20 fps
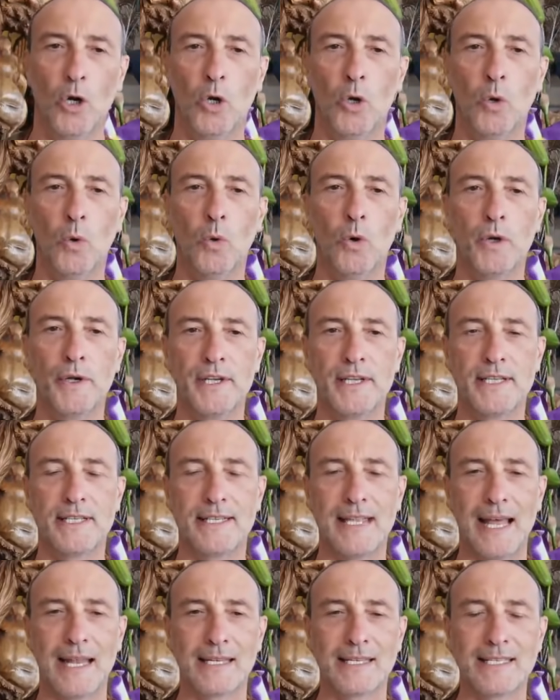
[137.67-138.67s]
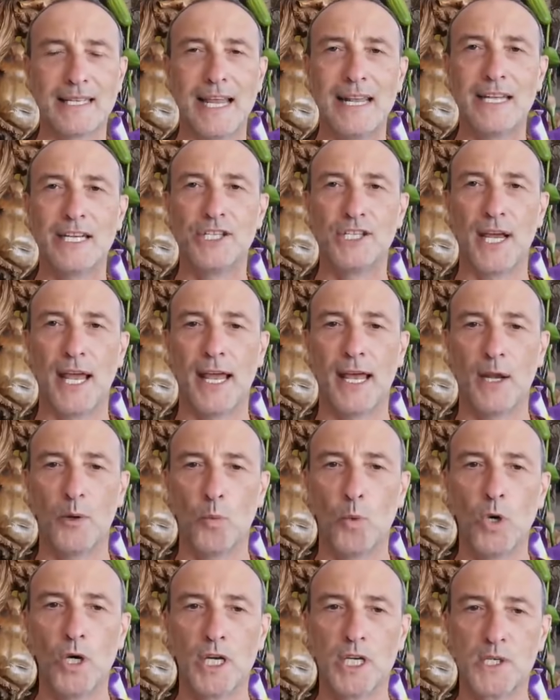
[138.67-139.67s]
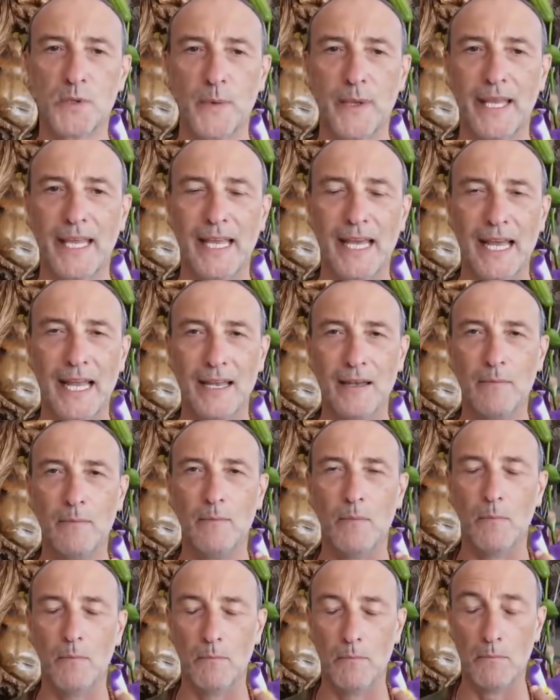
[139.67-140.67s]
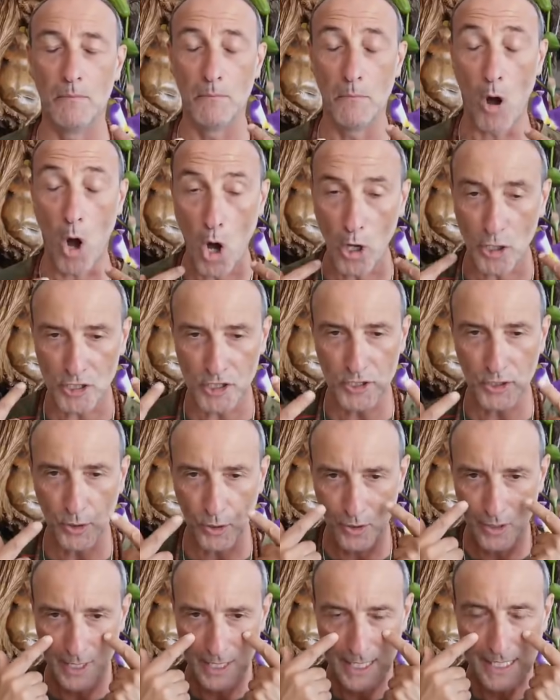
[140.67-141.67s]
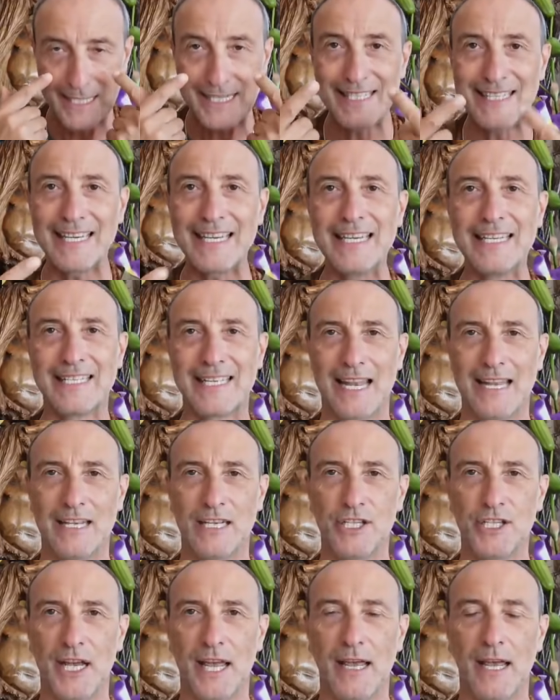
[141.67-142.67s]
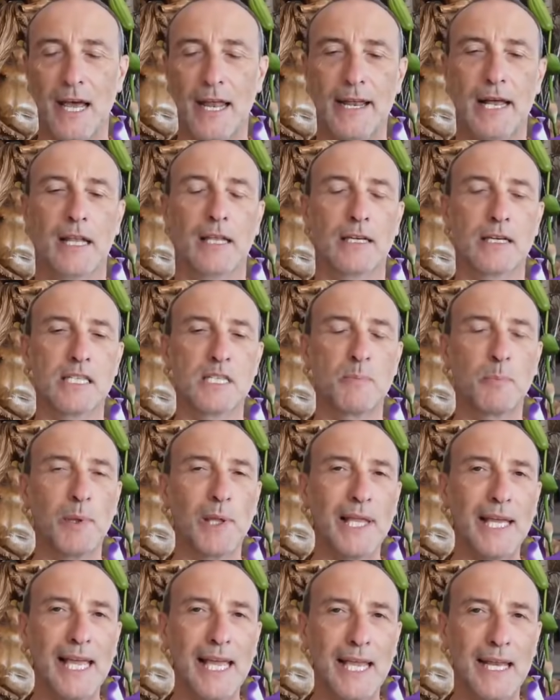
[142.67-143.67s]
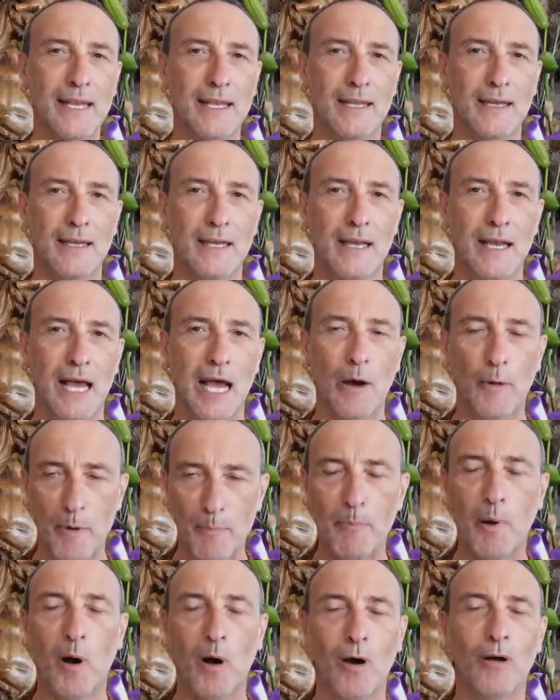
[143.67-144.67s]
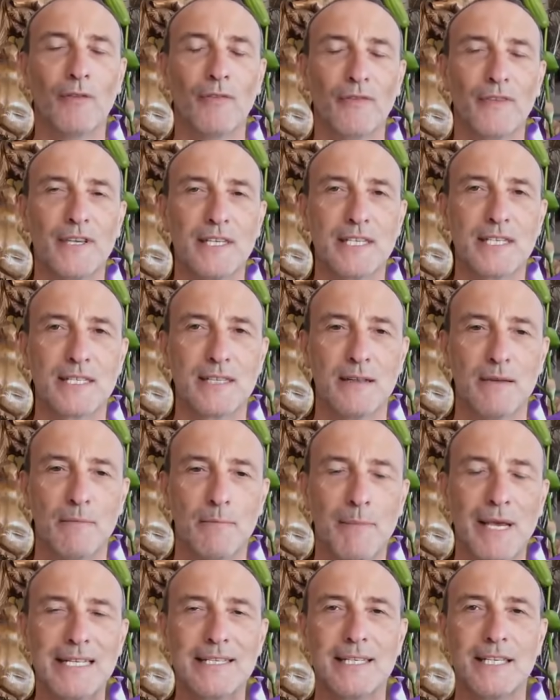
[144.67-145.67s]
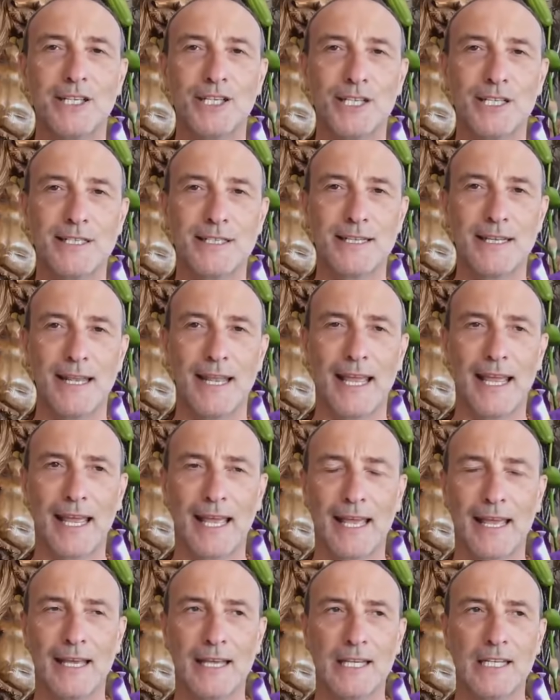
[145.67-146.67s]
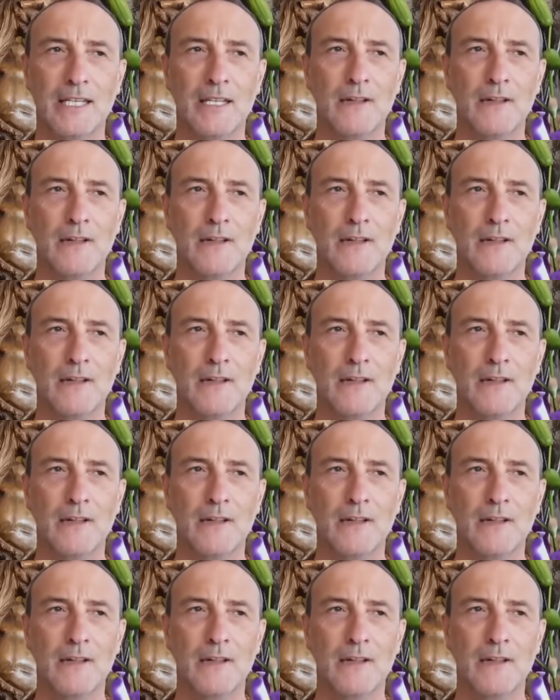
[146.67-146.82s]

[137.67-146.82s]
who understands energy and works with it and more so sees energy. And I'll explain how important this message is today